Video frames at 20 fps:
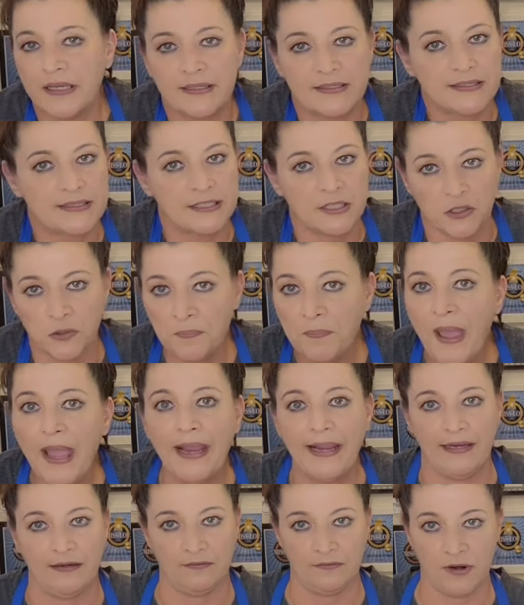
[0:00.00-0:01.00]
It's still
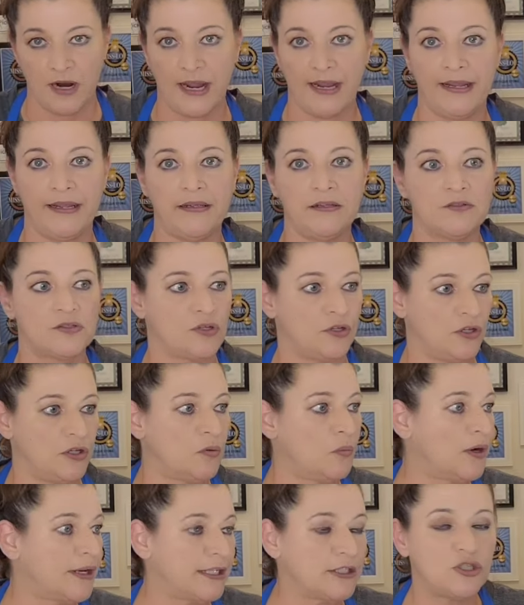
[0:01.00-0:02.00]
paint, right? So you
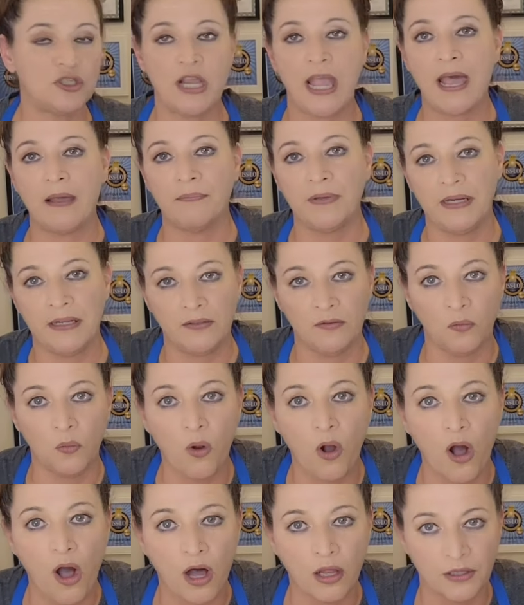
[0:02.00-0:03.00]
don't want to jab it in the
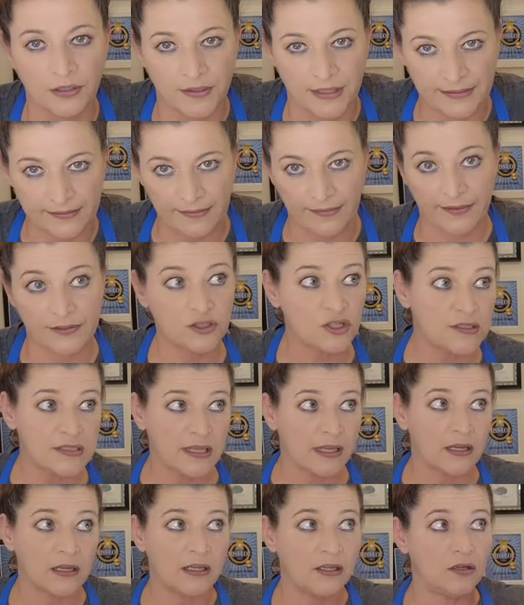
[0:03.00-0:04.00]
wall or anything like. Just
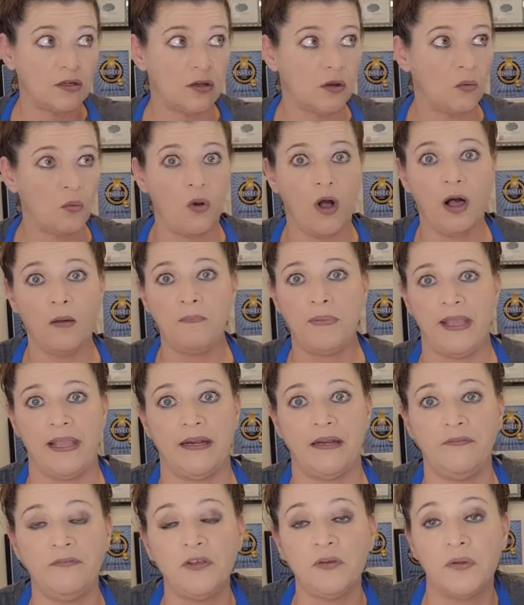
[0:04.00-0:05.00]
like you know wall
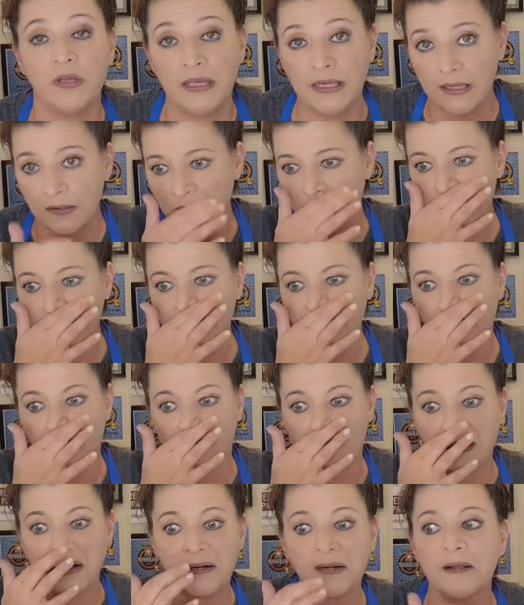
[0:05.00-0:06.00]
paint, if you hit it really
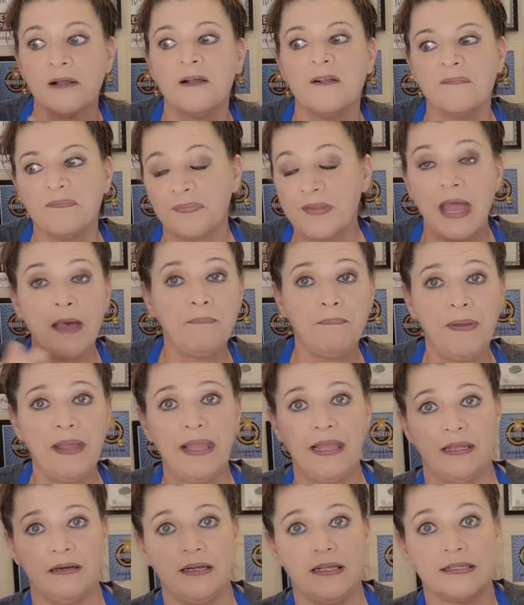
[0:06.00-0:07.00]
hard, that
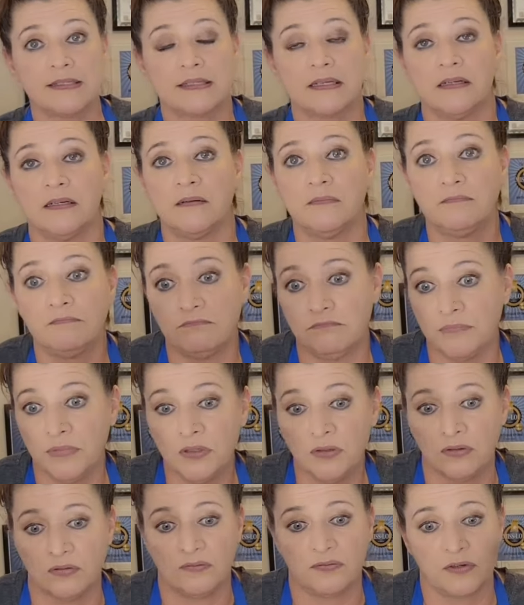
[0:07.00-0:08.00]
paint is gonna
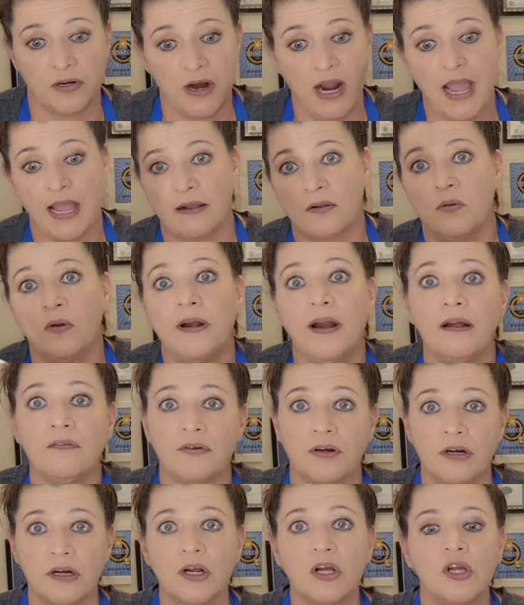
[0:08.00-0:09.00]
move, crack,
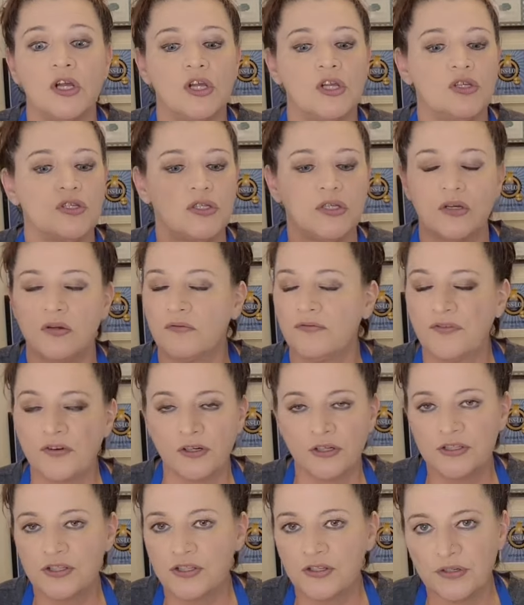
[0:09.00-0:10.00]
whatever. So
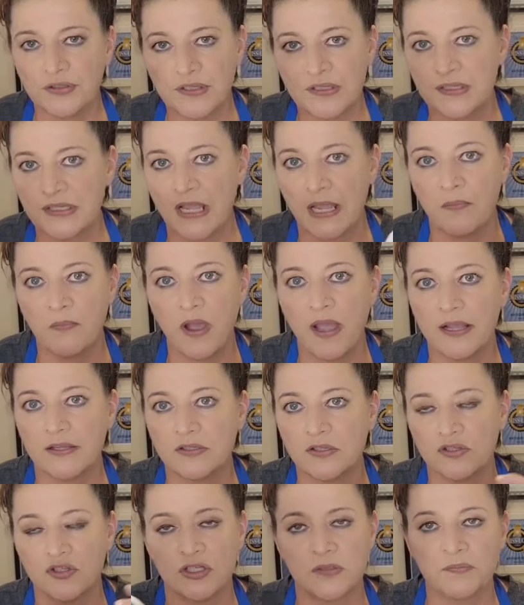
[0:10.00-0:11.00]
furniture is the same
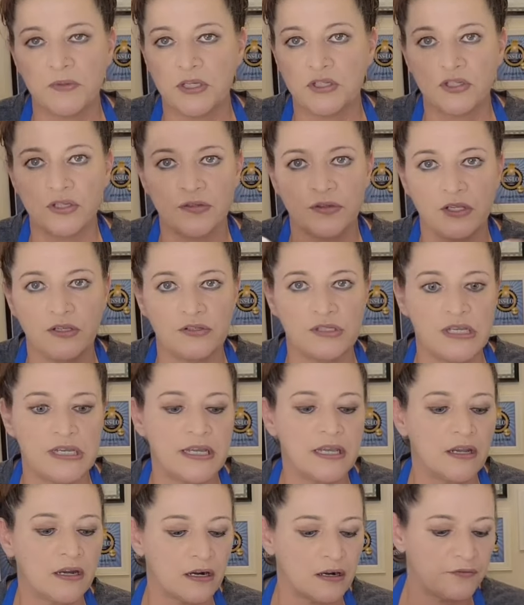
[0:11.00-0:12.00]
way. So just make sure that you
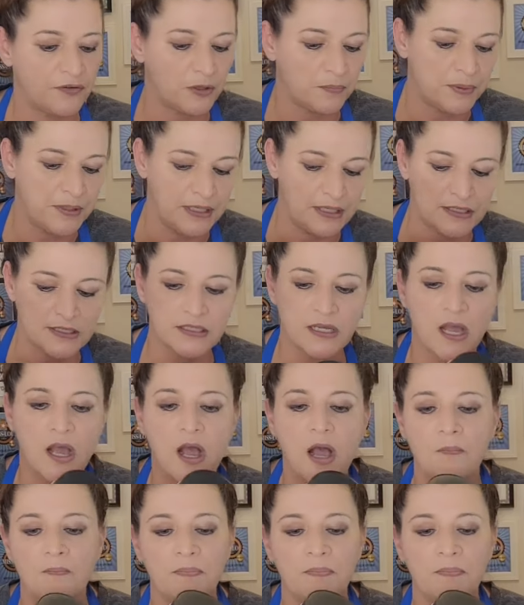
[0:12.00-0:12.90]
take care of your piece.